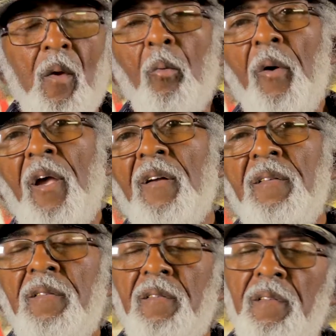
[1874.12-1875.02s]
Well,
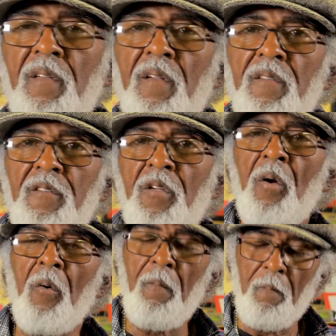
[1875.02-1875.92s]
you
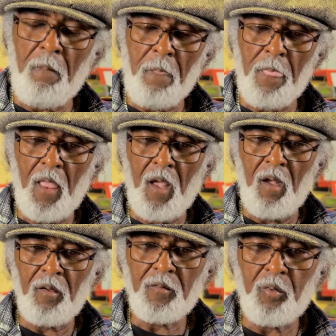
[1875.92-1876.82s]
know,
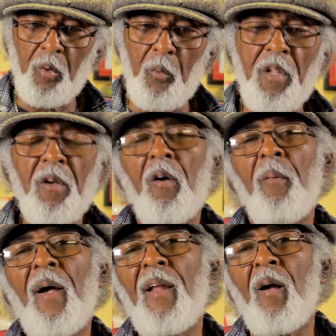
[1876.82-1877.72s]
when we talk
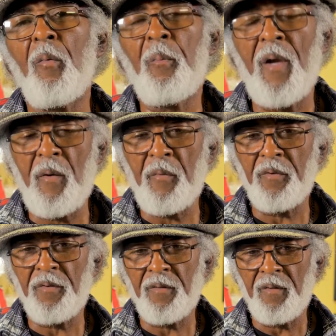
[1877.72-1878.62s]
about our
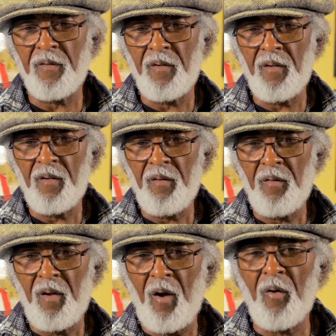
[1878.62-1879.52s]
parents,
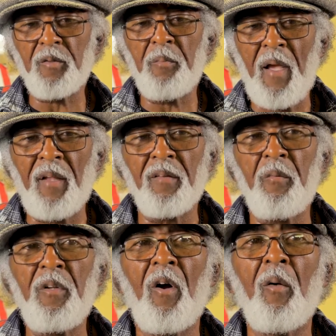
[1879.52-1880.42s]
automatically
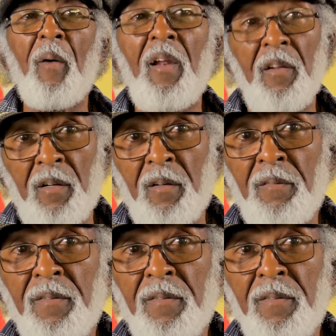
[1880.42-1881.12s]
we talk about love.